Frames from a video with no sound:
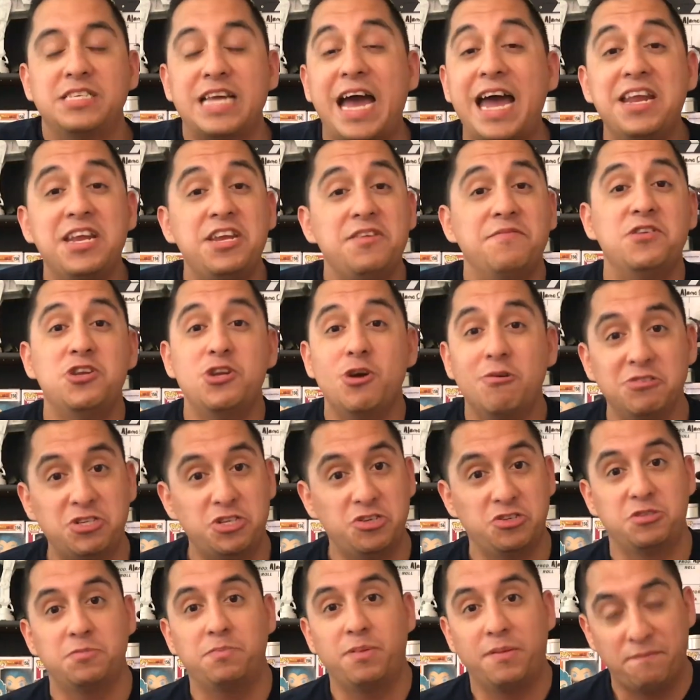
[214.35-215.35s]
I didn't even know she
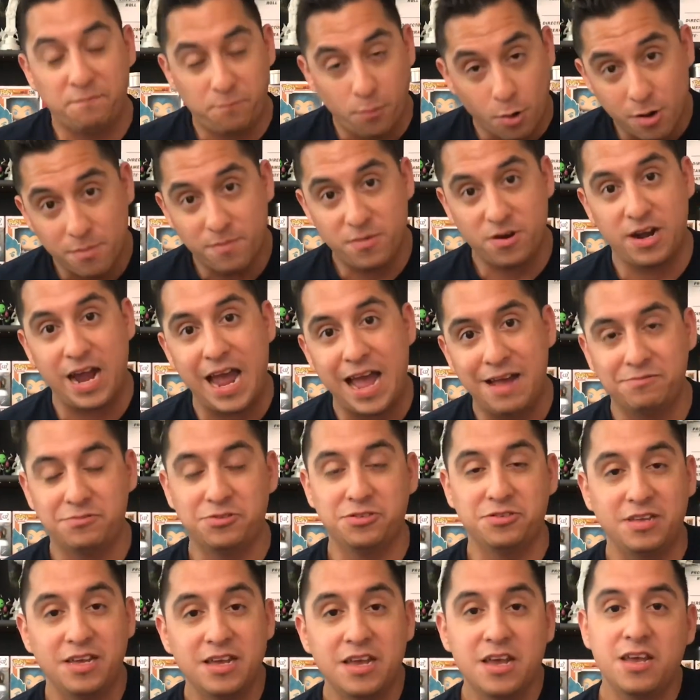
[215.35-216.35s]
was a performer after,
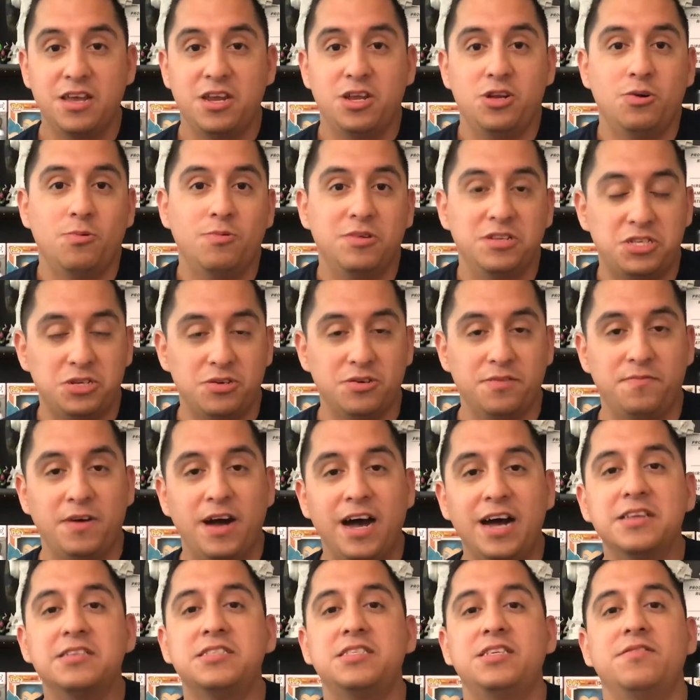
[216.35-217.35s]
Wizard of
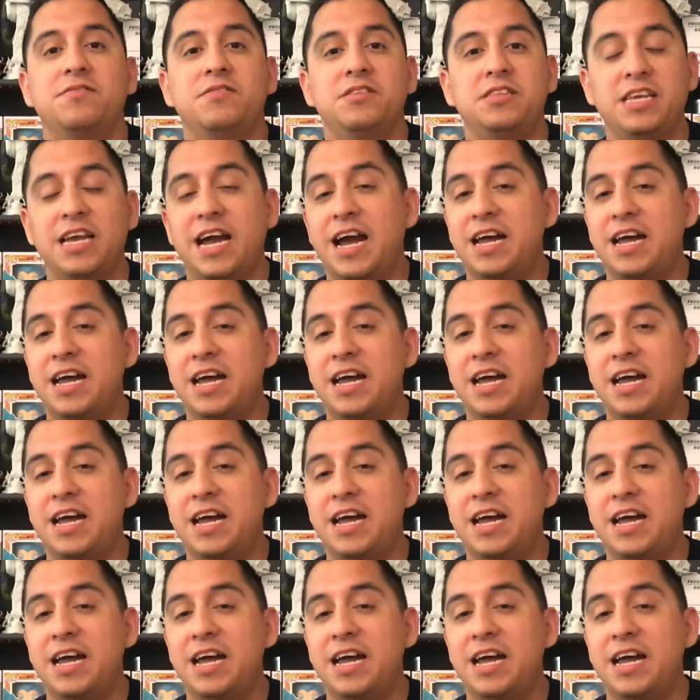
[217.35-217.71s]
Oz and everything.